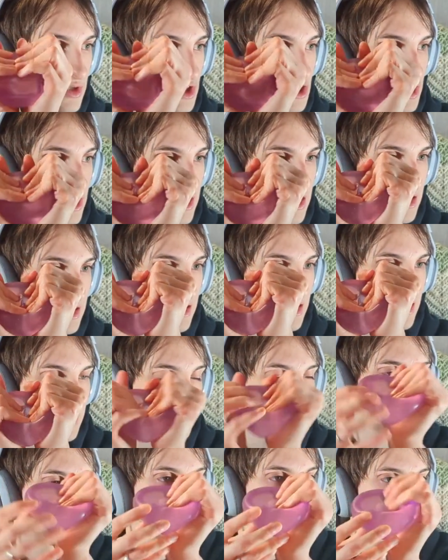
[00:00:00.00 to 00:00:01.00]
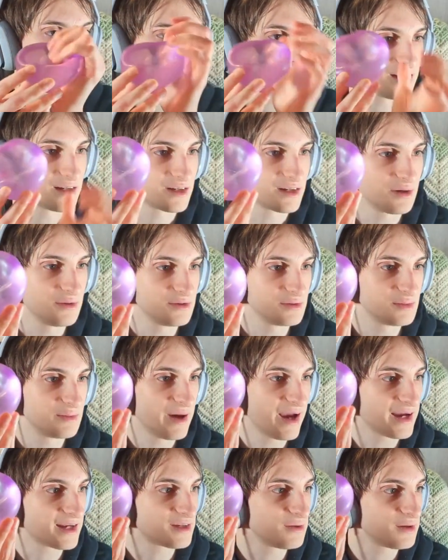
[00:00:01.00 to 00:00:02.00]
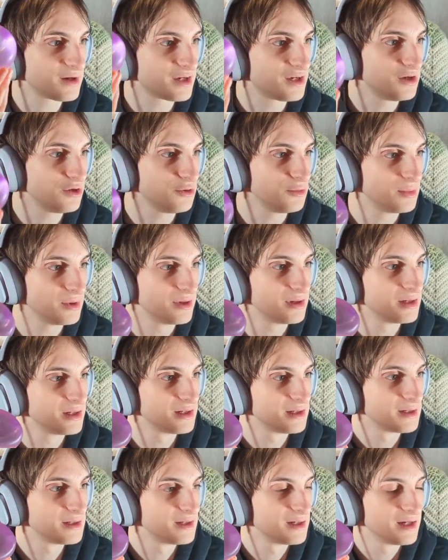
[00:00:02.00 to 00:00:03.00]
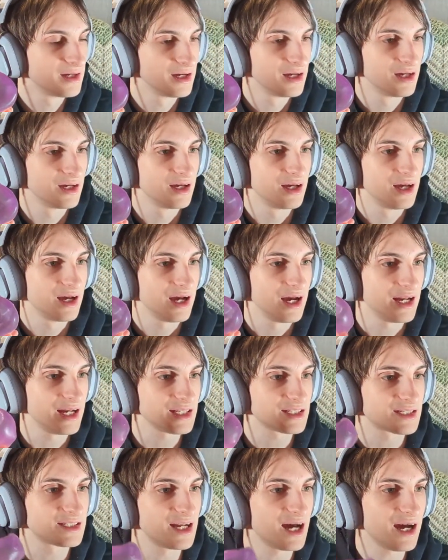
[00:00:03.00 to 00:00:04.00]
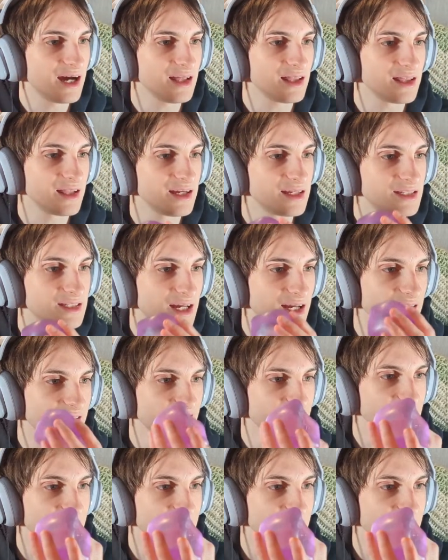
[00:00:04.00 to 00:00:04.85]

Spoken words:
it and then it comes back to a cube. And it's not like